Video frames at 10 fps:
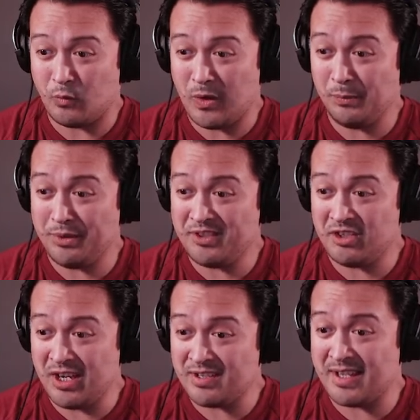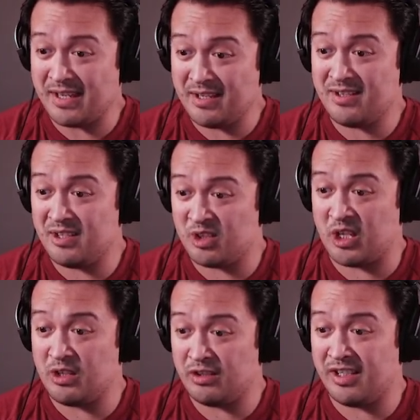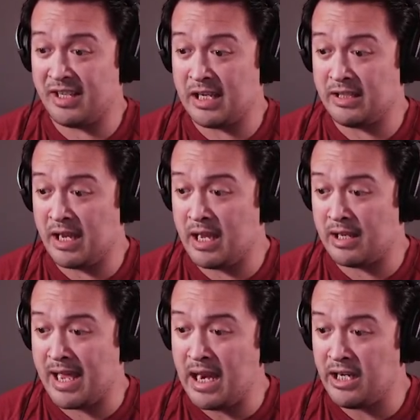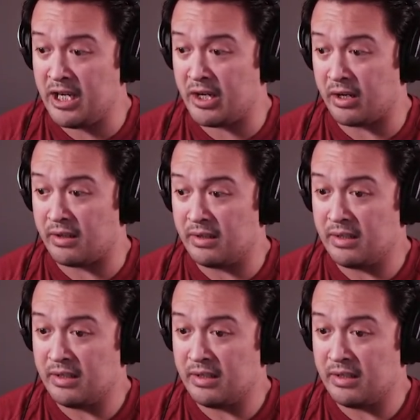One would suggest that it's the signal to get the hell out of here.